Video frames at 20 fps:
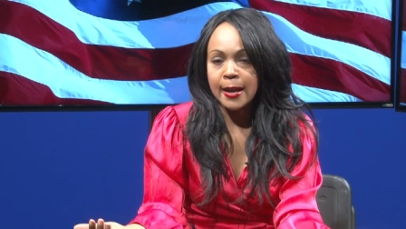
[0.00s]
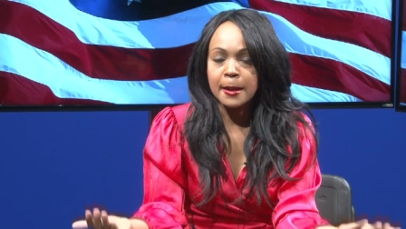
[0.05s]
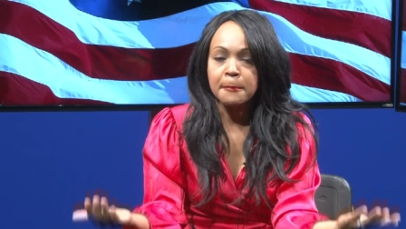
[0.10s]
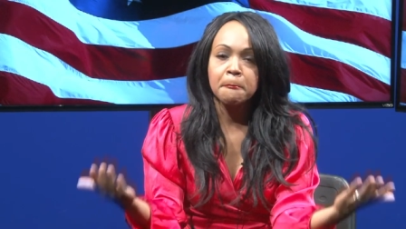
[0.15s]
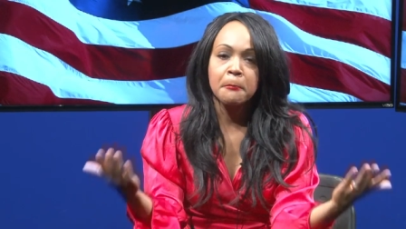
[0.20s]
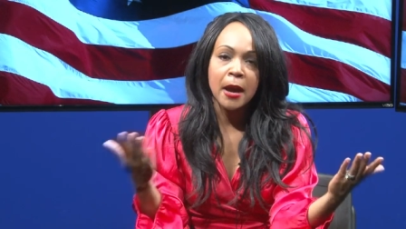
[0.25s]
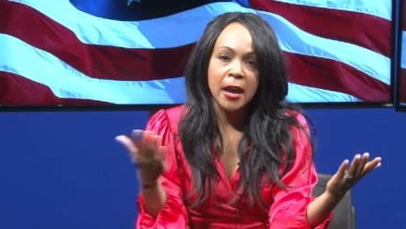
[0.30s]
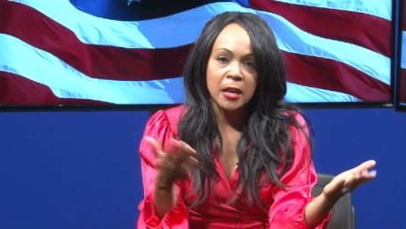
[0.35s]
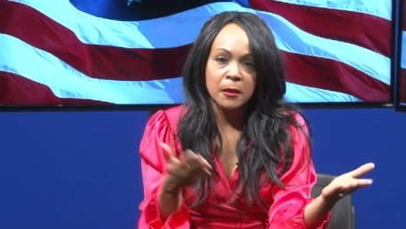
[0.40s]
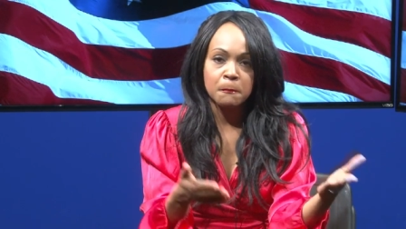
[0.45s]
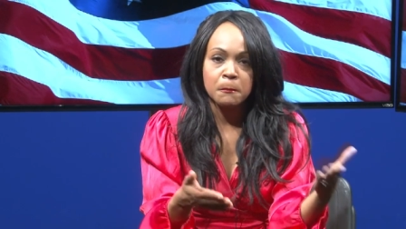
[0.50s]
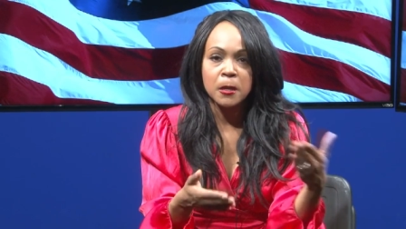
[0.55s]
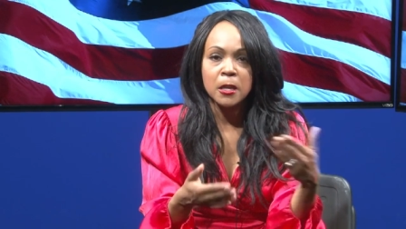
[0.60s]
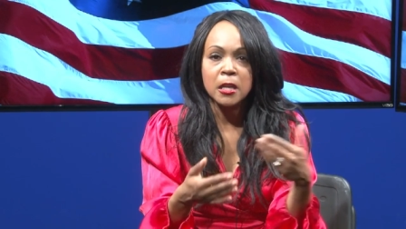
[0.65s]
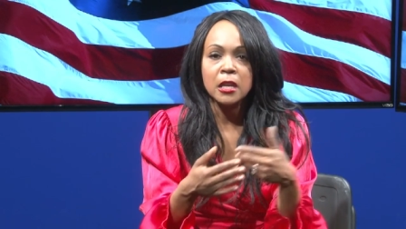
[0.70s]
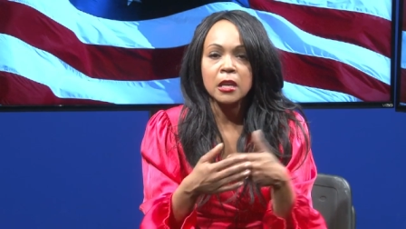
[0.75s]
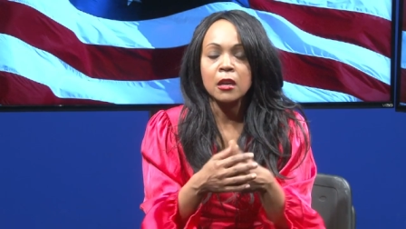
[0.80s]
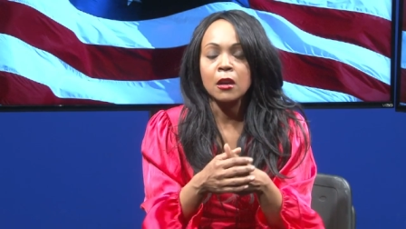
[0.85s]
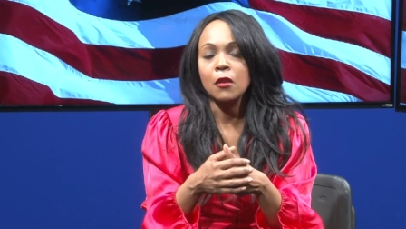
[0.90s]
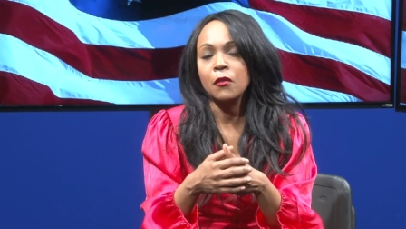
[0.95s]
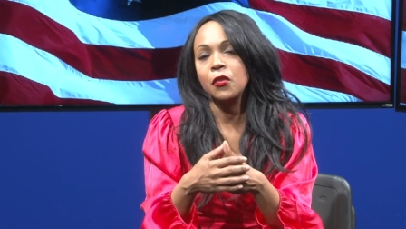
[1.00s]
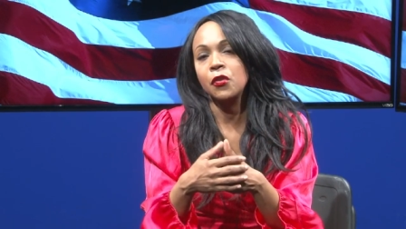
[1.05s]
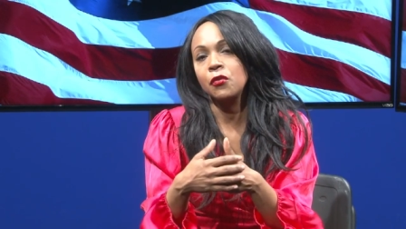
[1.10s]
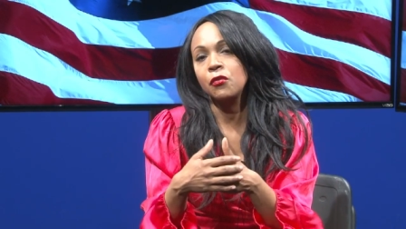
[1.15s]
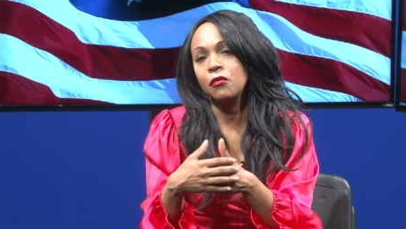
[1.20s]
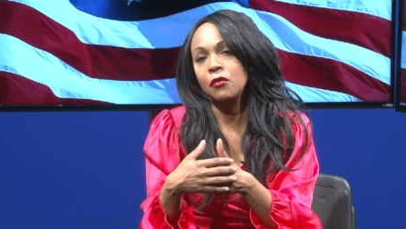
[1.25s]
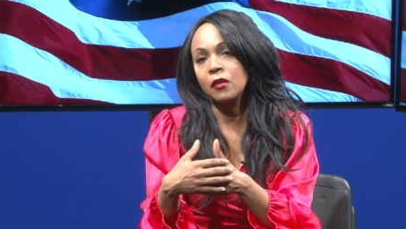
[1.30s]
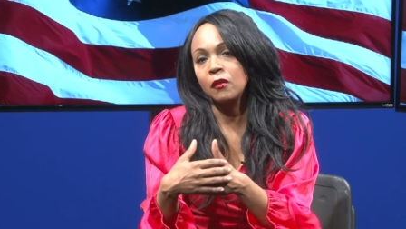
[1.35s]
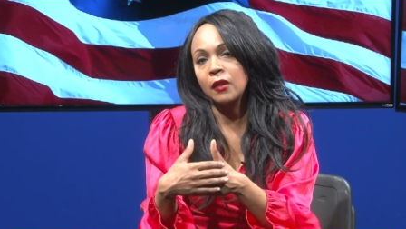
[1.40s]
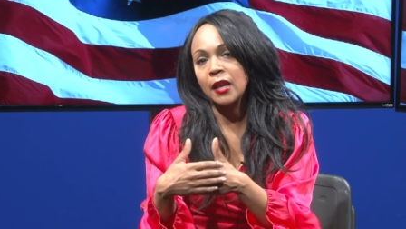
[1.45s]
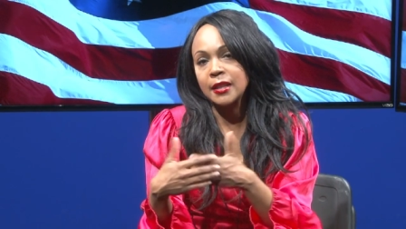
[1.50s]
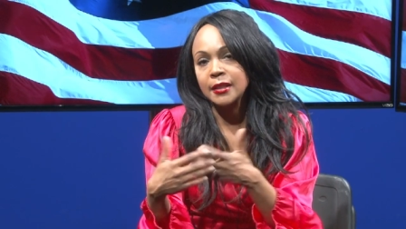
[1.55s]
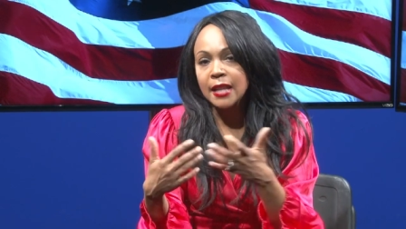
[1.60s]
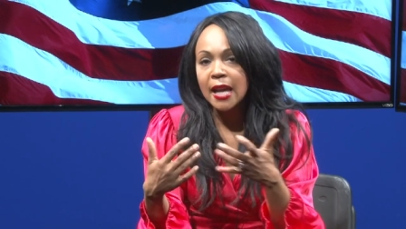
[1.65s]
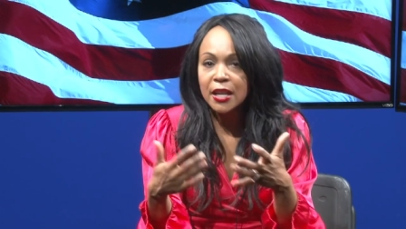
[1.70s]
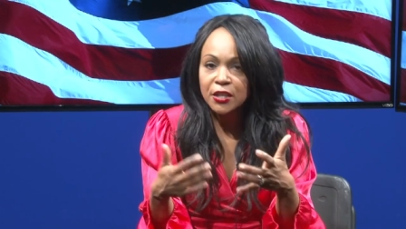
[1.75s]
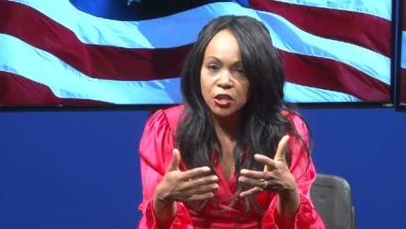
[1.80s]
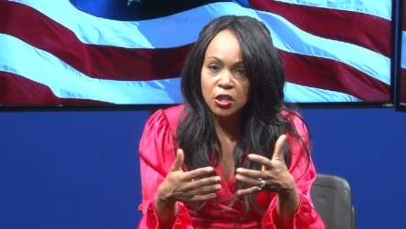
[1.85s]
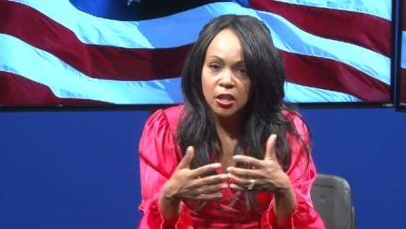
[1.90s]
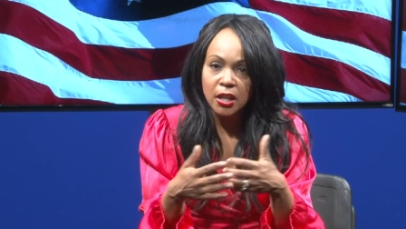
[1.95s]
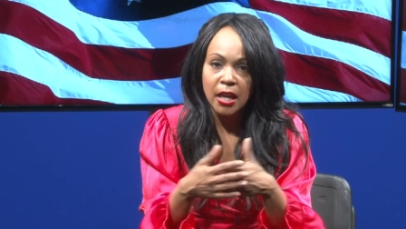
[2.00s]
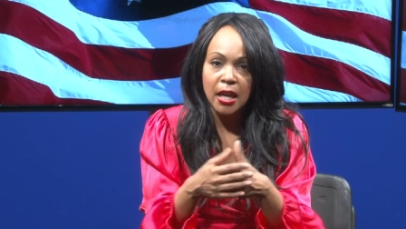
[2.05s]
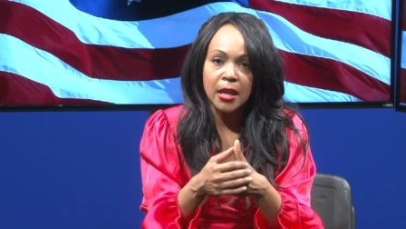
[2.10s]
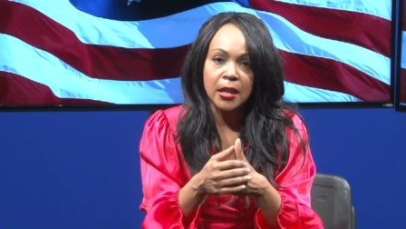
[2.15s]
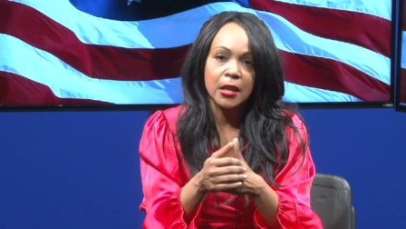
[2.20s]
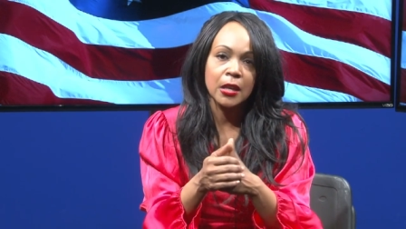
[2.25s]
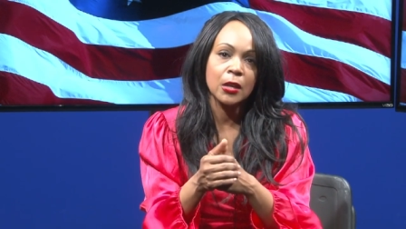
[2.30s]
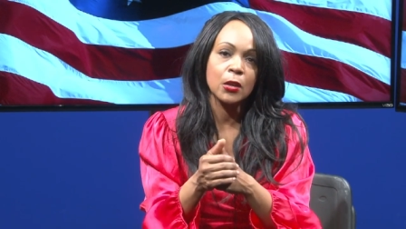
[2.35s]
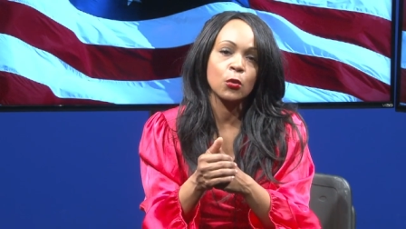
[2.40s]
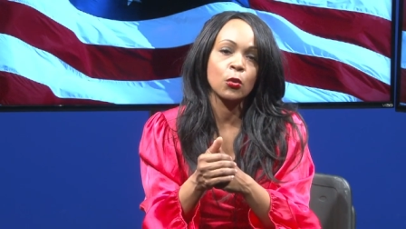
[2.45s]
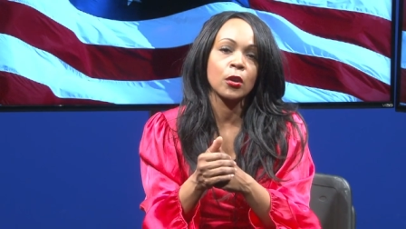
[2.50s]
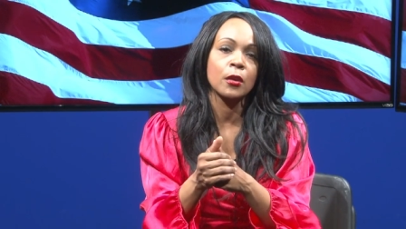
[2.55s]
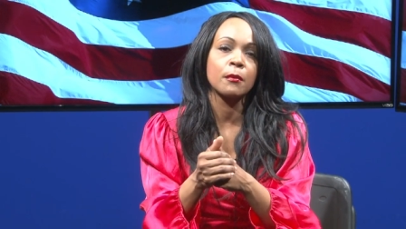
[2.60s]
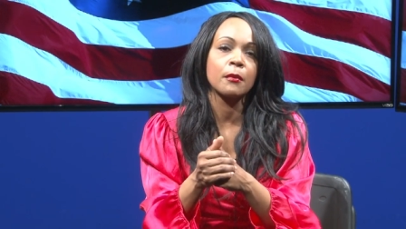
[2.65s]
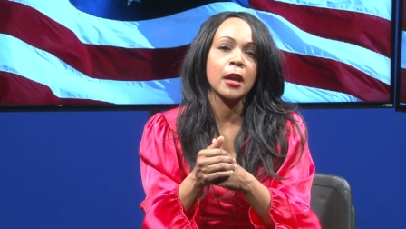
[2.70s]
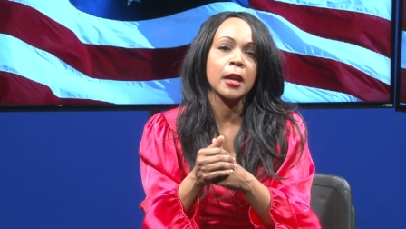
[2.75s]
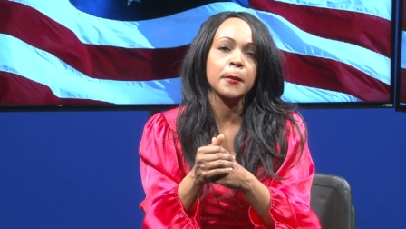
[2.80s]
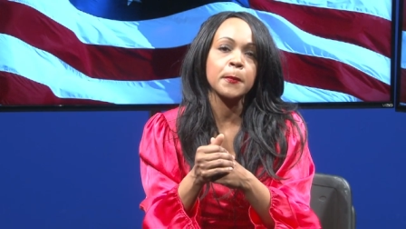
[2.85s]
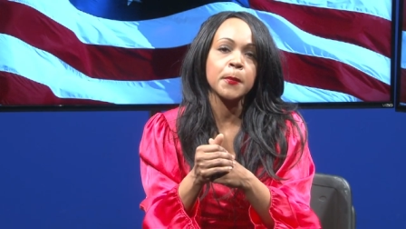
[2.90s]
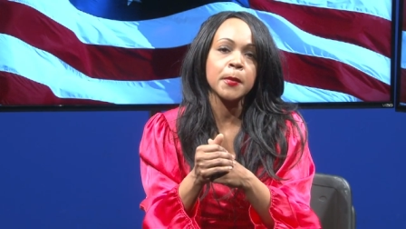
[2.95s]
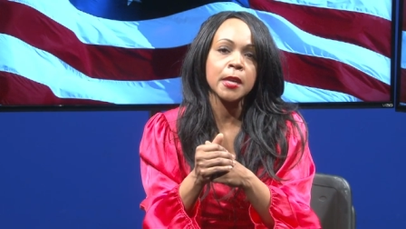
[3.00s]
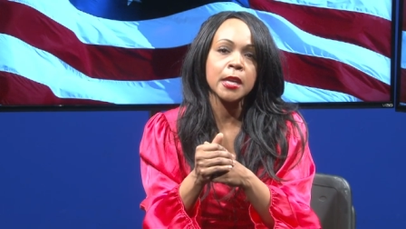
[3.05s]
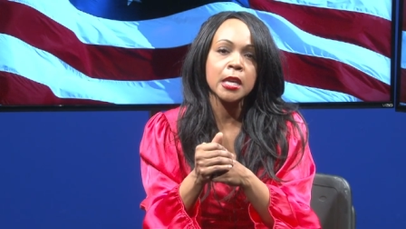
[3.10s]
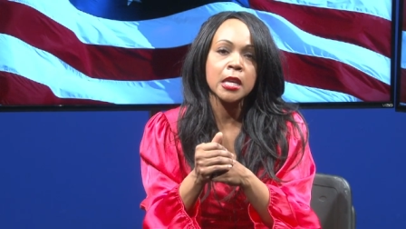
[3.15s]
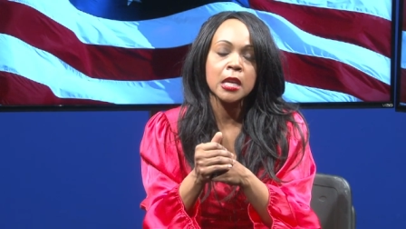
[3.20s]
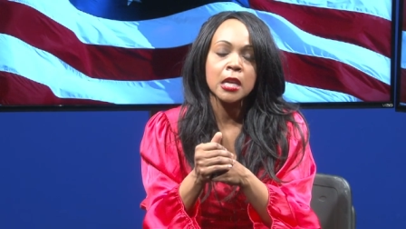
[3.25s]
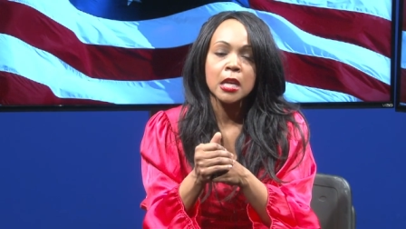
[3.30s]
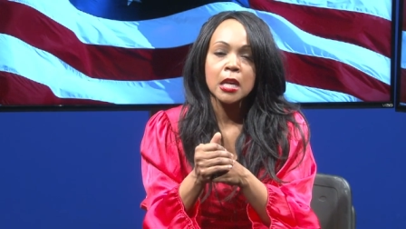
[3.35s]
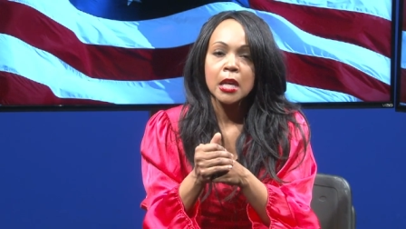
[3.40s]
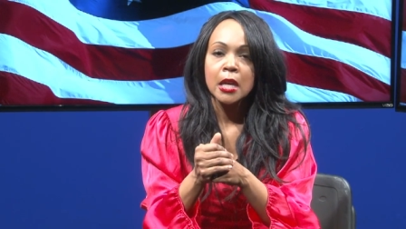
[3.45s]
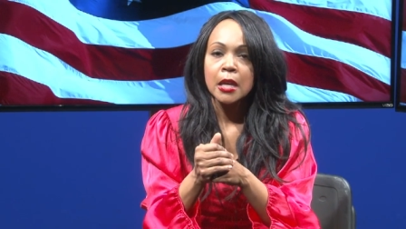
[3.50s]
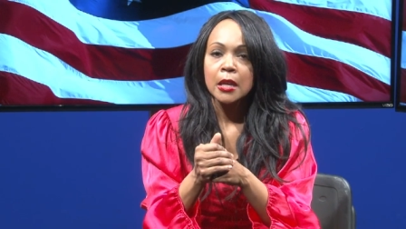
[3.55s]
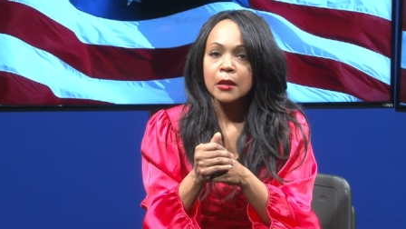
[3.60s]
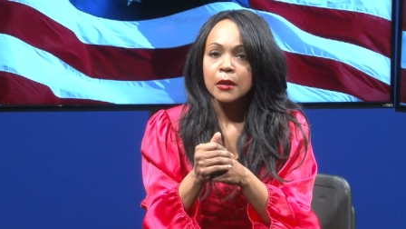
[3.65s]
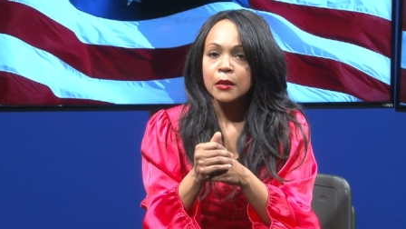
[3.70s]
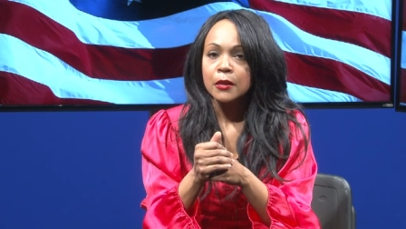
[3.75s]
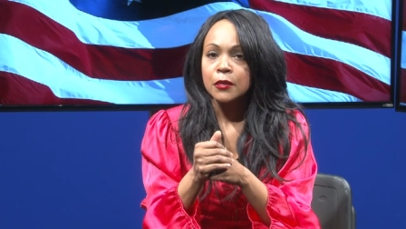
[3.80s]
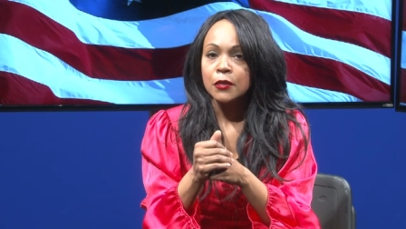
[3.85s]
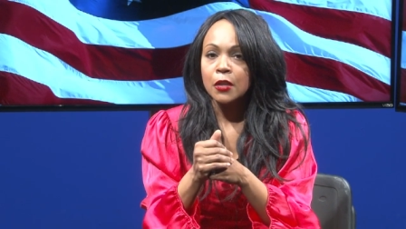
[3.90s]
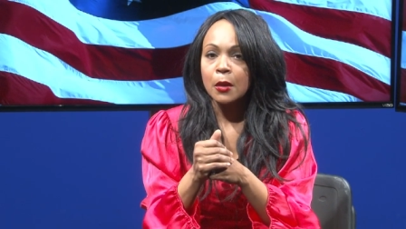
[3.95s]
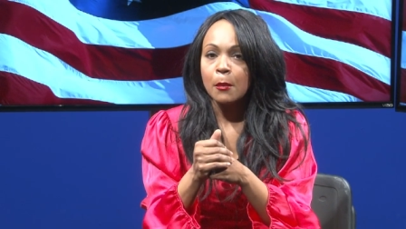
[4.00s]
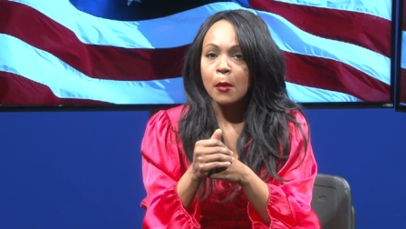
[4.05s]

It might be the less educated, or it might be some